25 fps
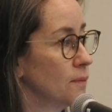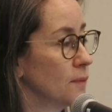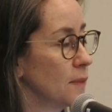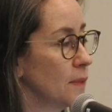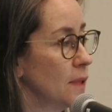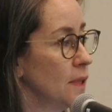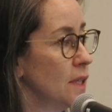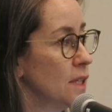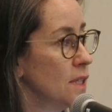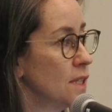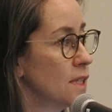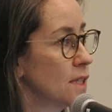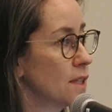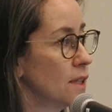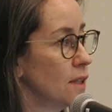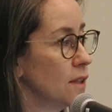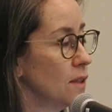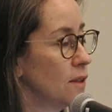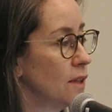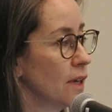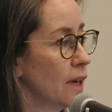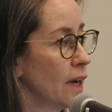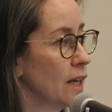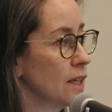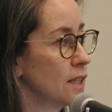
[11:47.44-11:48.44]
is
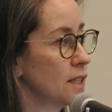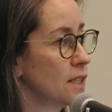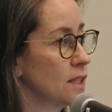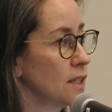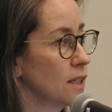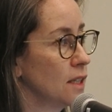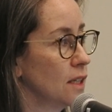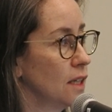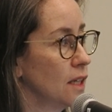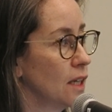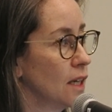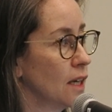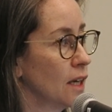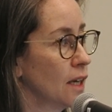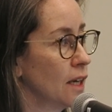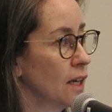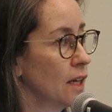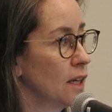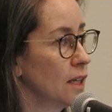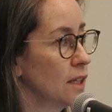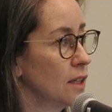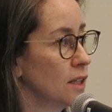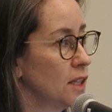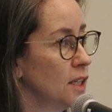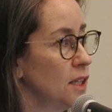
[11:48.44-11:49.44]
that
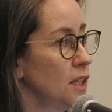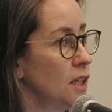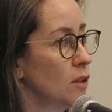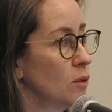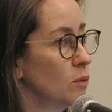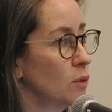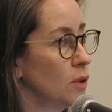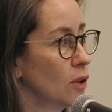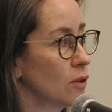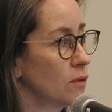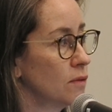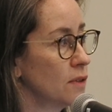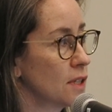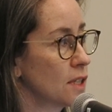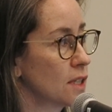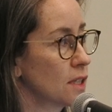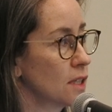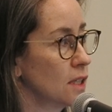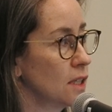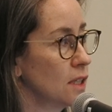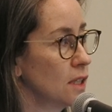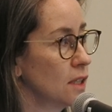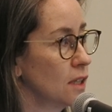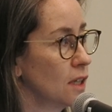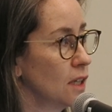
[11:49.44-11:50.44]
here we
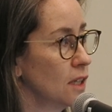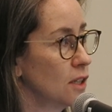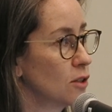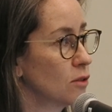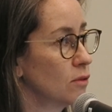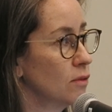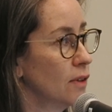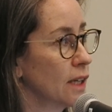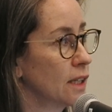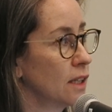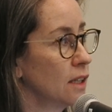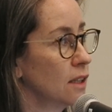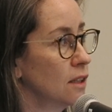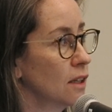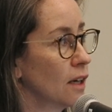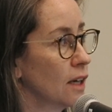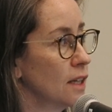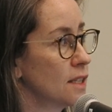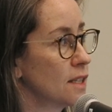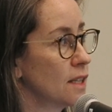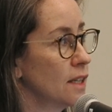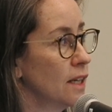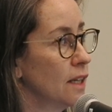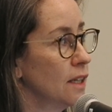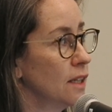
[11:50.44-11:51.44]
obviously need to
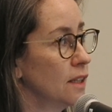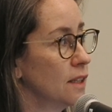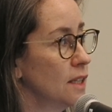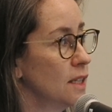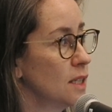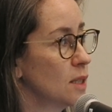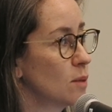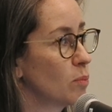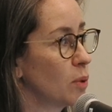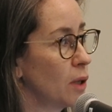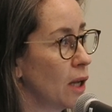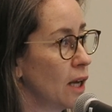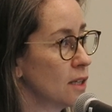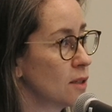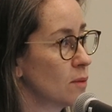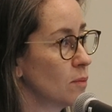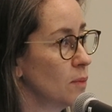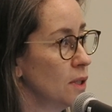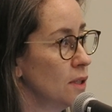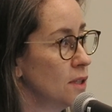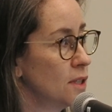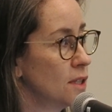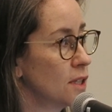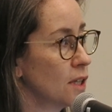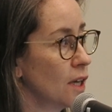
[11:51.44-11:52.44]
recognise that these
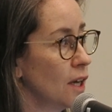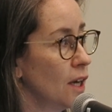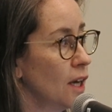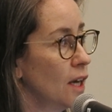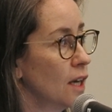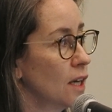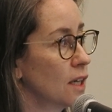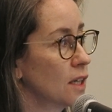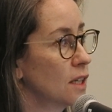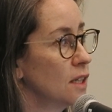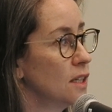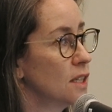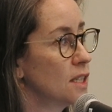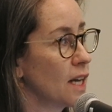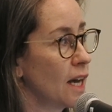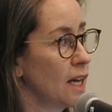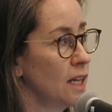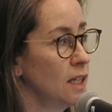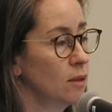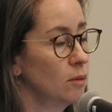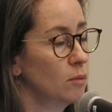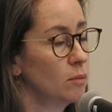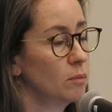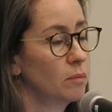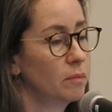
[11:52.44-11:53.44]
plasmids
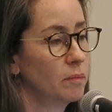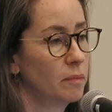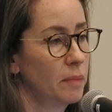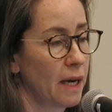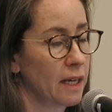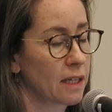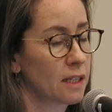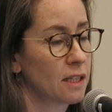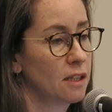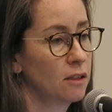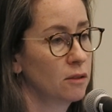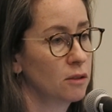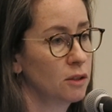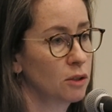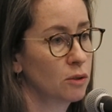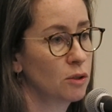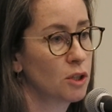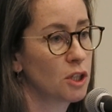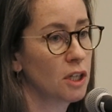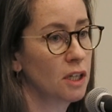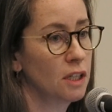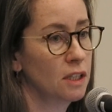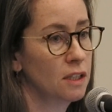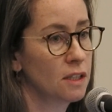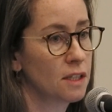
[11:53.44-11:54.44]
contain bacterial
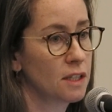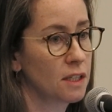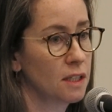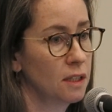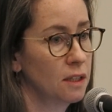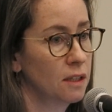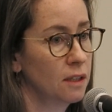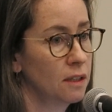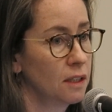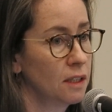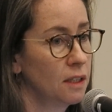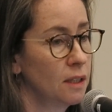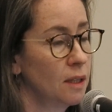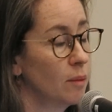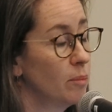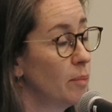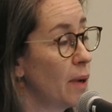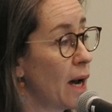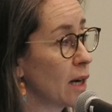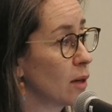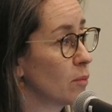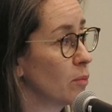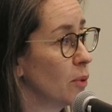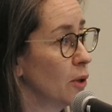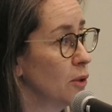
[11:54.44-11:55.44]
genes in the
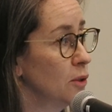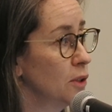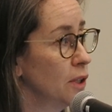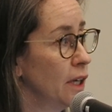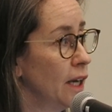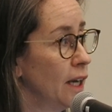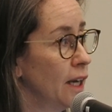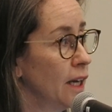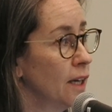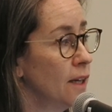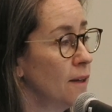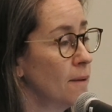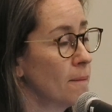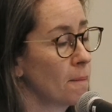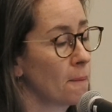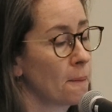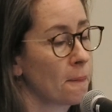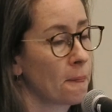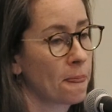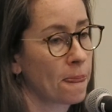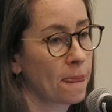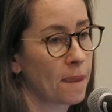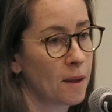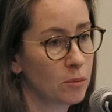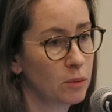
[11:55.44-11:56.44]
backbone there,
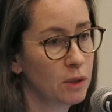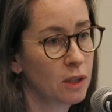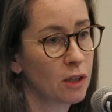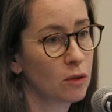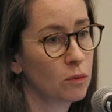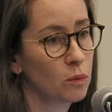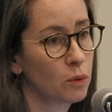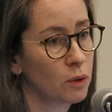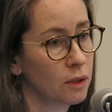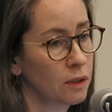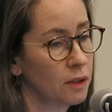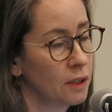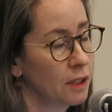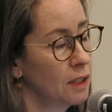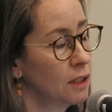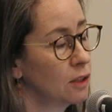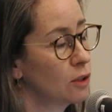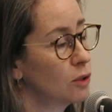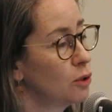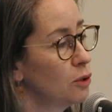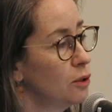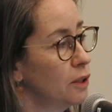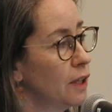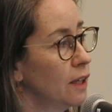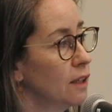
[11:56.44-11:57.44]
and we don't want to
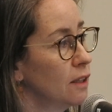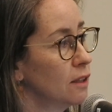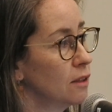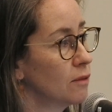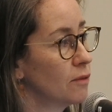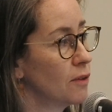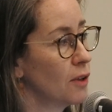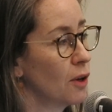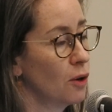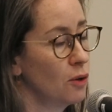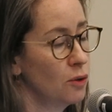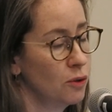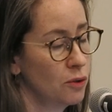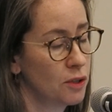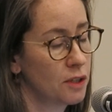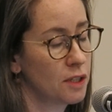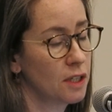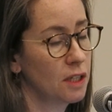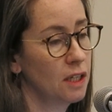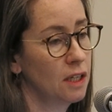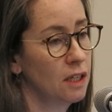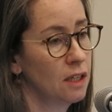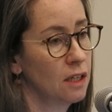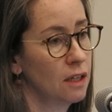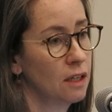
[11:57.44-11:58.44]
include any of those
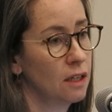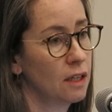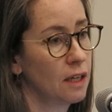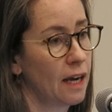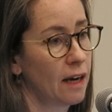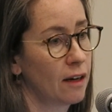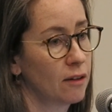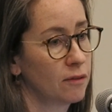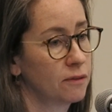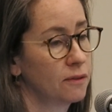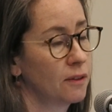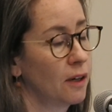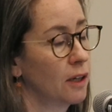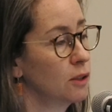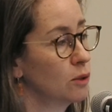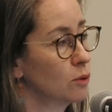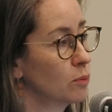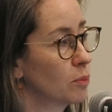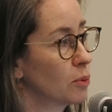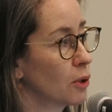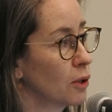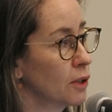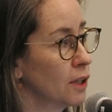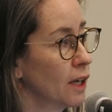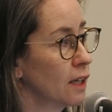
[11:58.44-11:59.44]
in our final
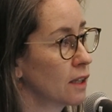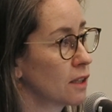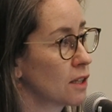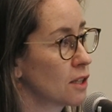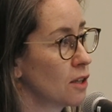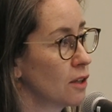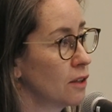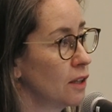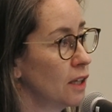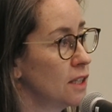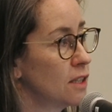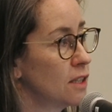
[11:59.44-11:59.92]
product. So they